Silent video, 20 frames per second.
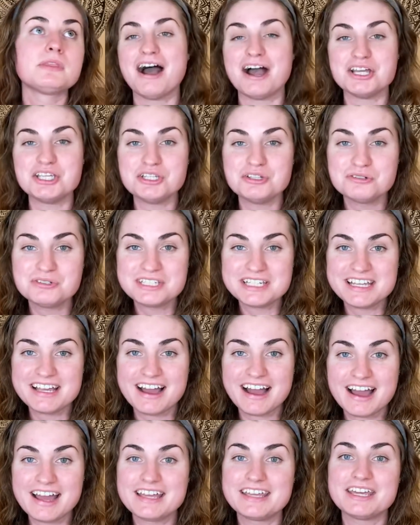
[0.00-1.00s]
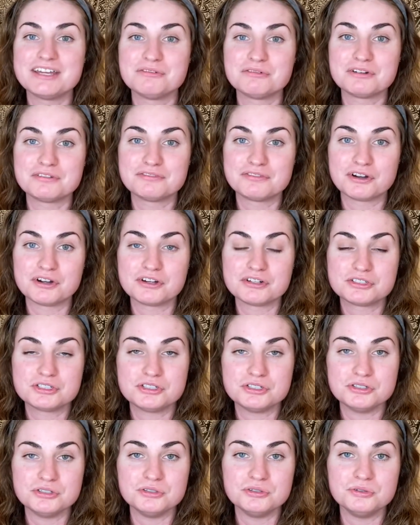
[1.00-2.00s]
A UTI can refer
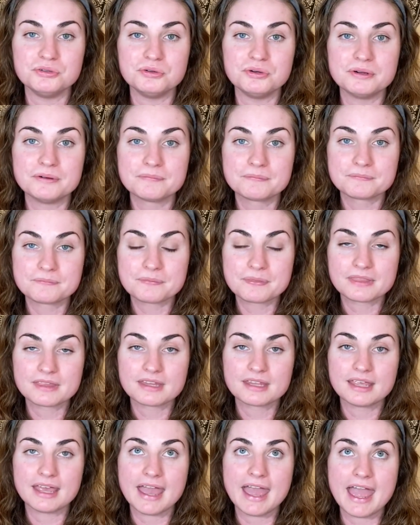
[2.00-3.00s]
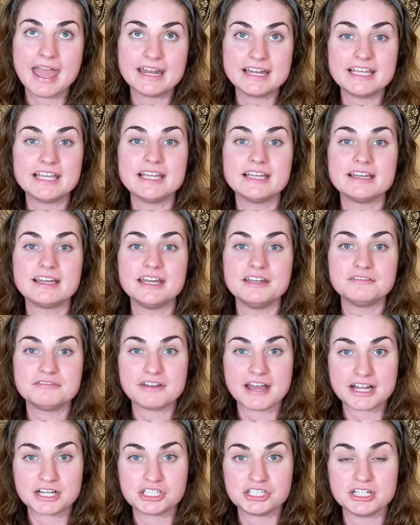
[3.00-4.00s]
to any
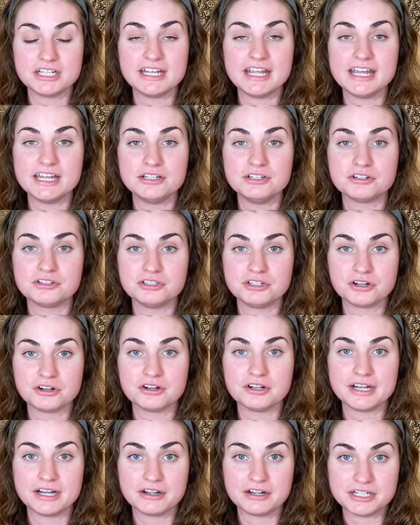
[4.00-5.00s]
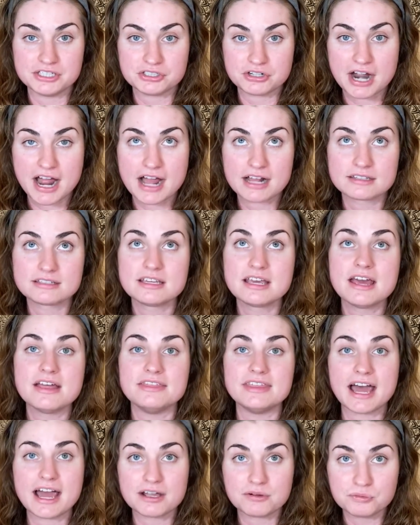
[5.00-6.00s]
infection in your urinary tract.
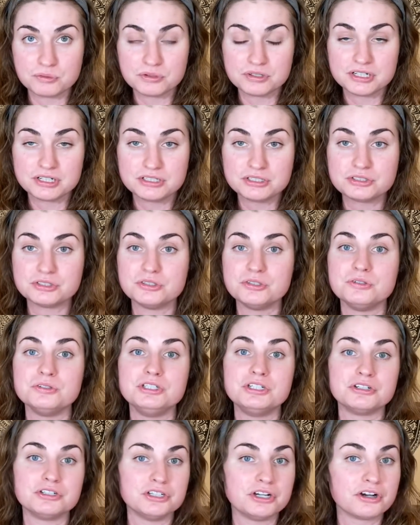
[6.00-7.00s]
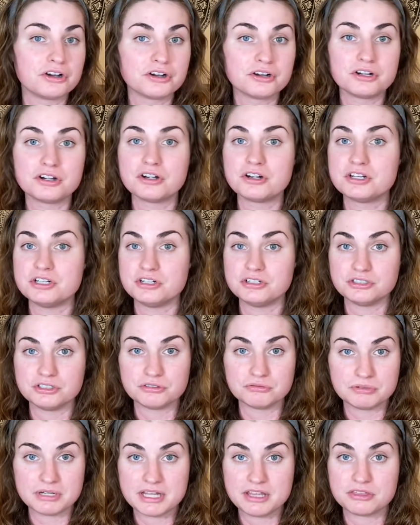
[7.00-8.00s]
That would include your ureter, your
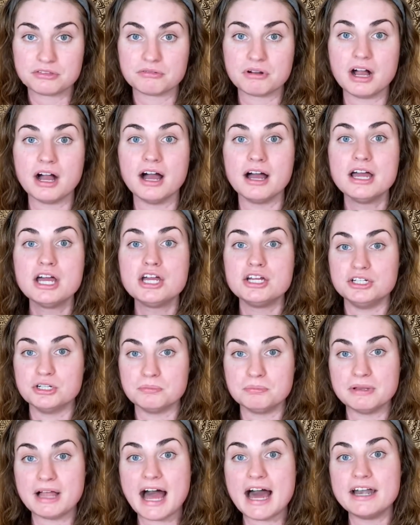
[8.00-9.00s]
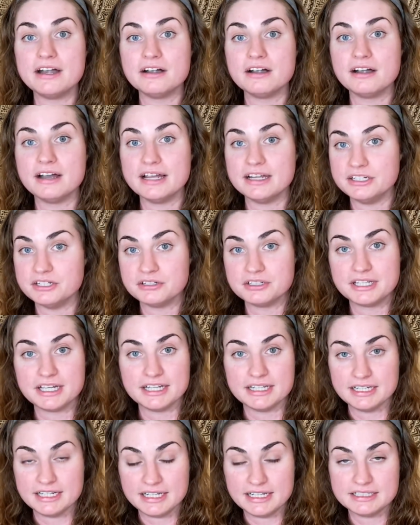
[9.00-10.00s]
urethra, your bladder, and your
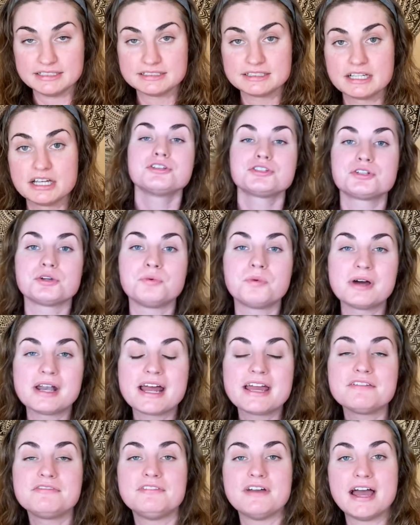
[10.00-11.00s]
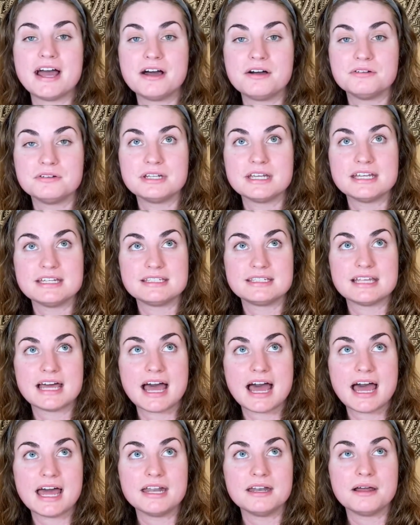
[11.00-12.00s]
kidneys. So what I found is
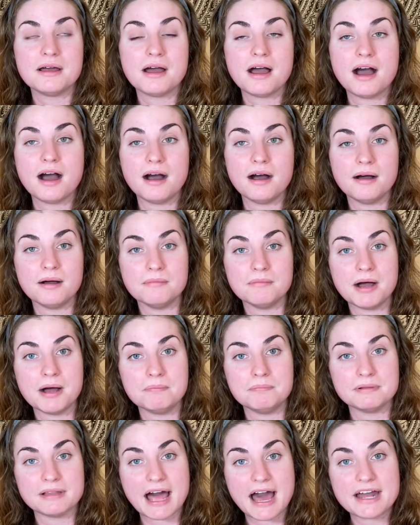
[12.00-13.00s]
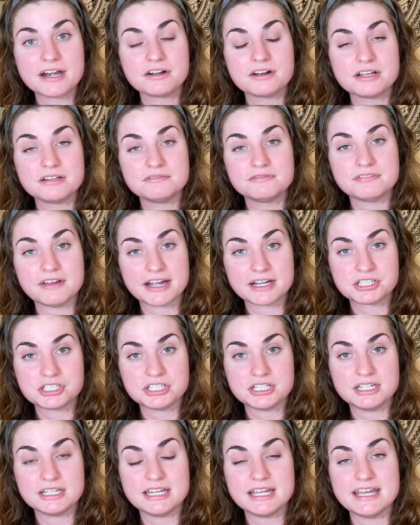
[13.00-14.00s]
that a bladder
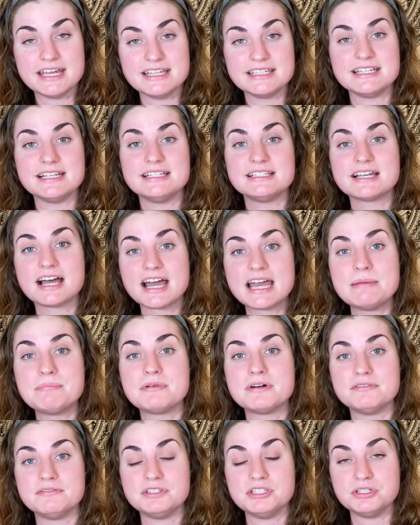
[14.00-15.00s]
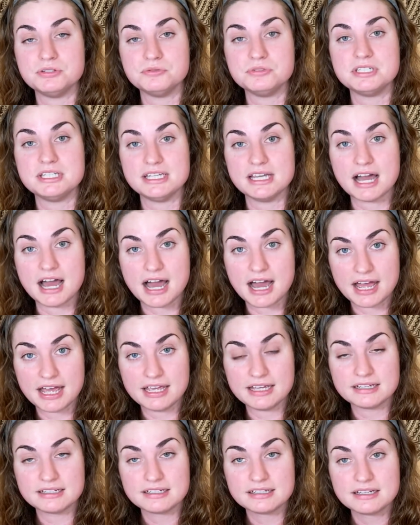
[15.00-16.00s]
infection is a type of
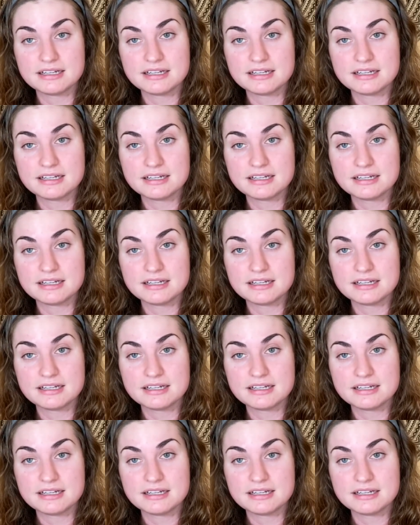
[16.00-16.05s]
UTI.